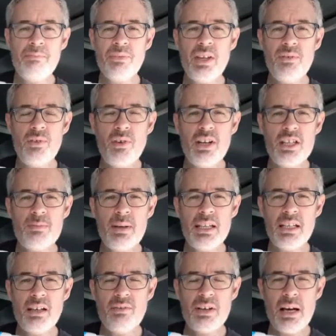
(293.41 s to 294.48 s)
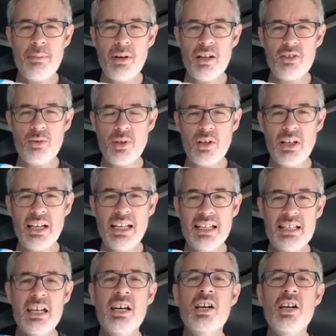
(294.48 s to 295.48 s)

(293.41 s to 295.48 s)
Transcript: If you're only spending a couple £100 on a lid,